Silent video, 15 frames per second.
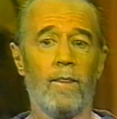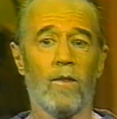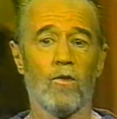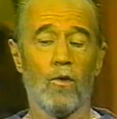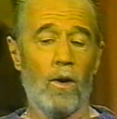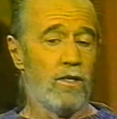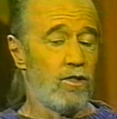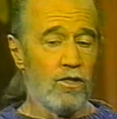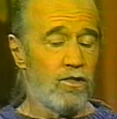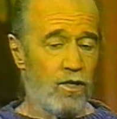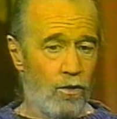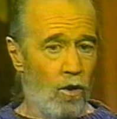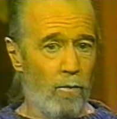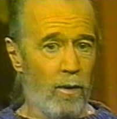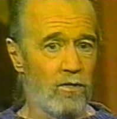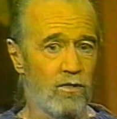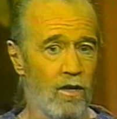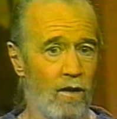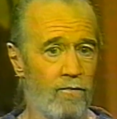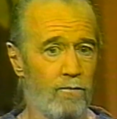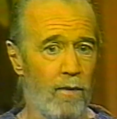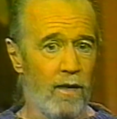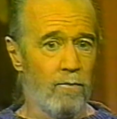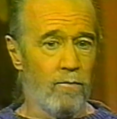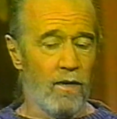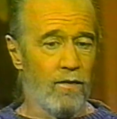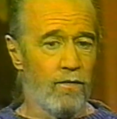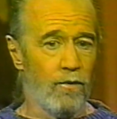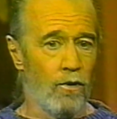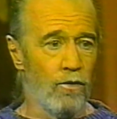So I just did all my stuff,
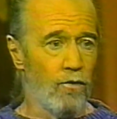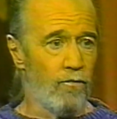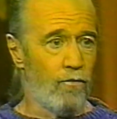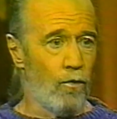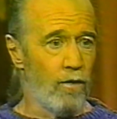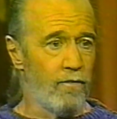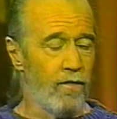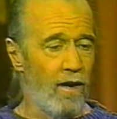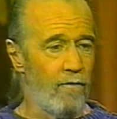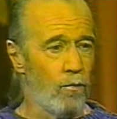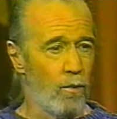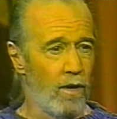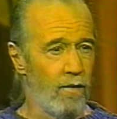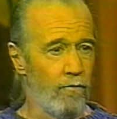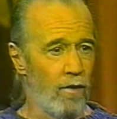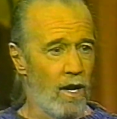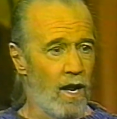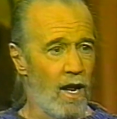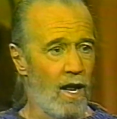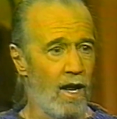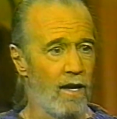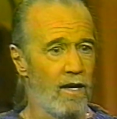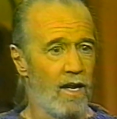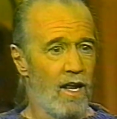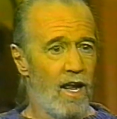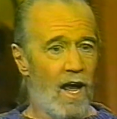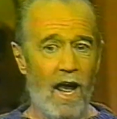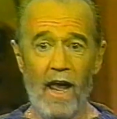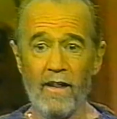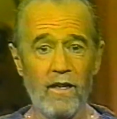my 30 or 45 or whatever I had,
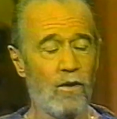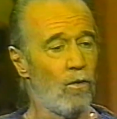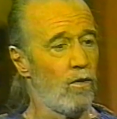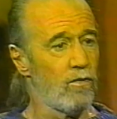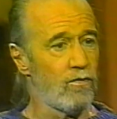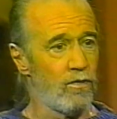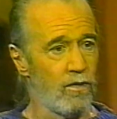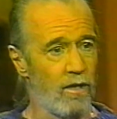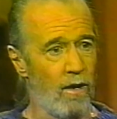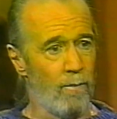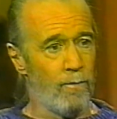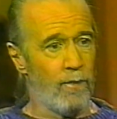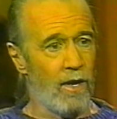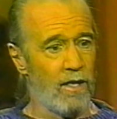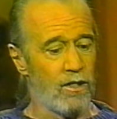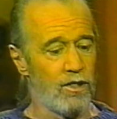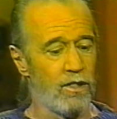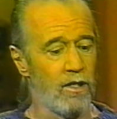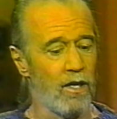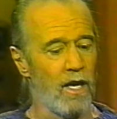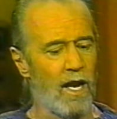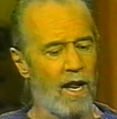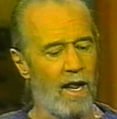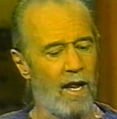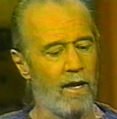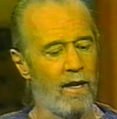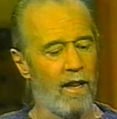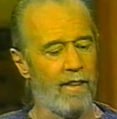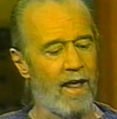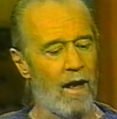and they all stood up and cheered, and
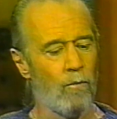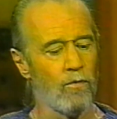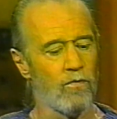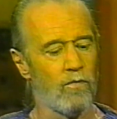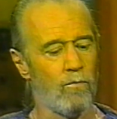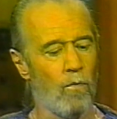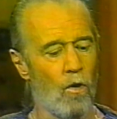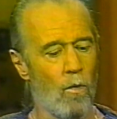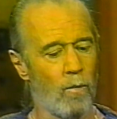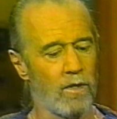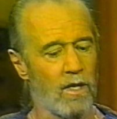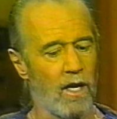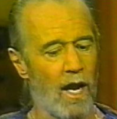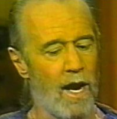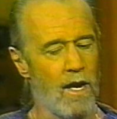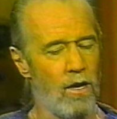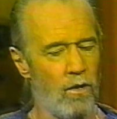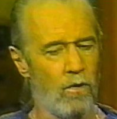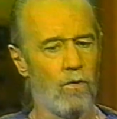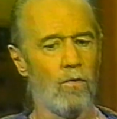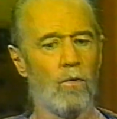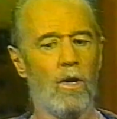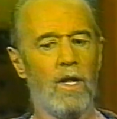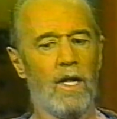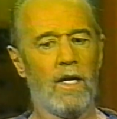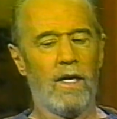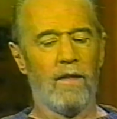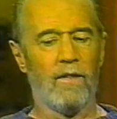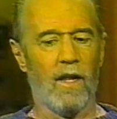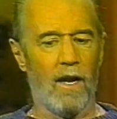that was the moment that I knew
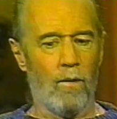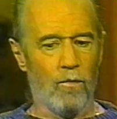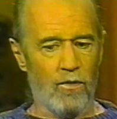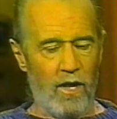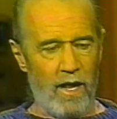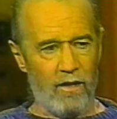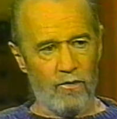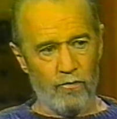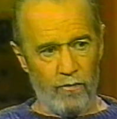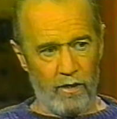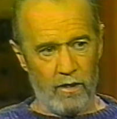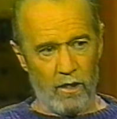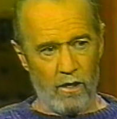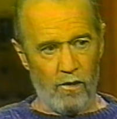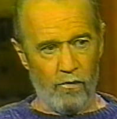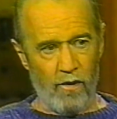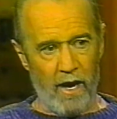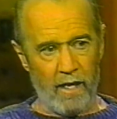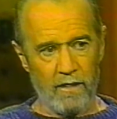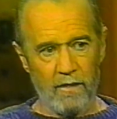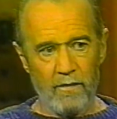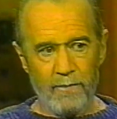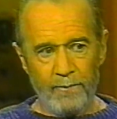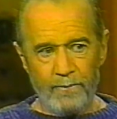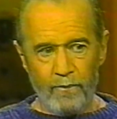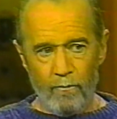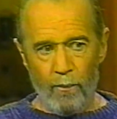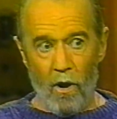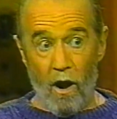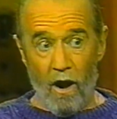that I was answering the correct
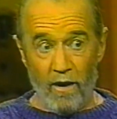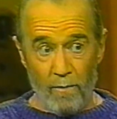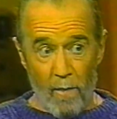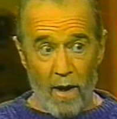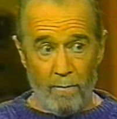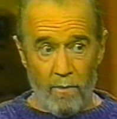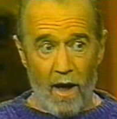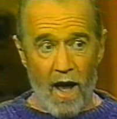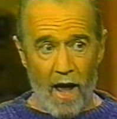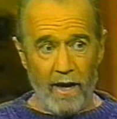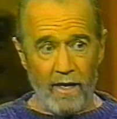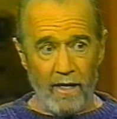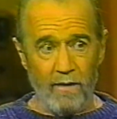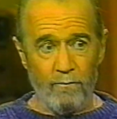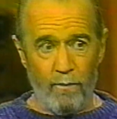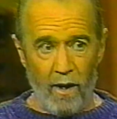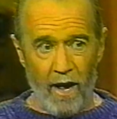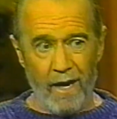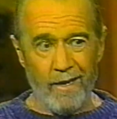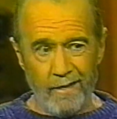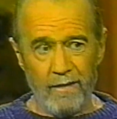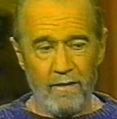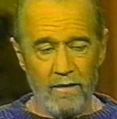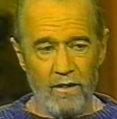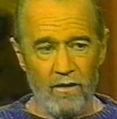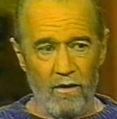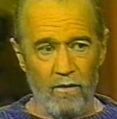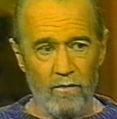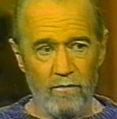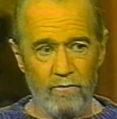part of my body by, you
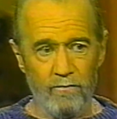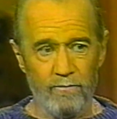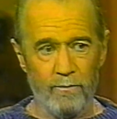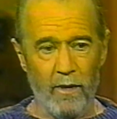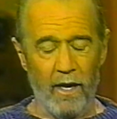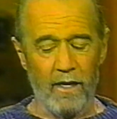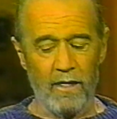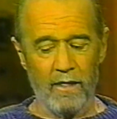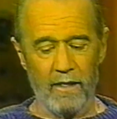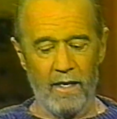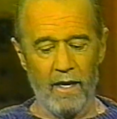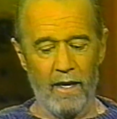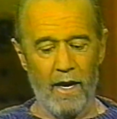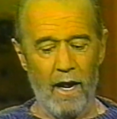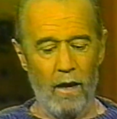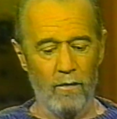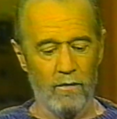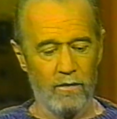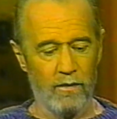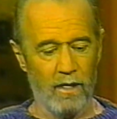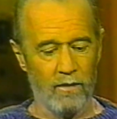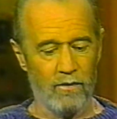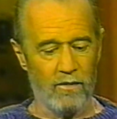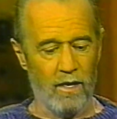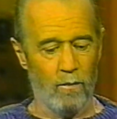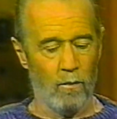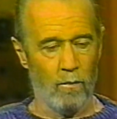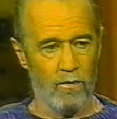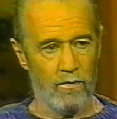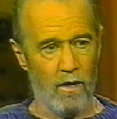know, by getting out and saying
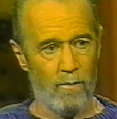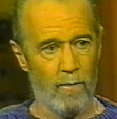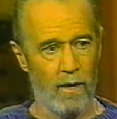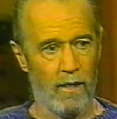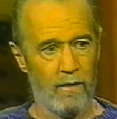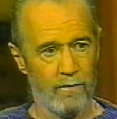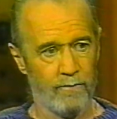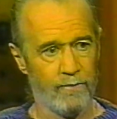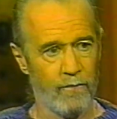what was on my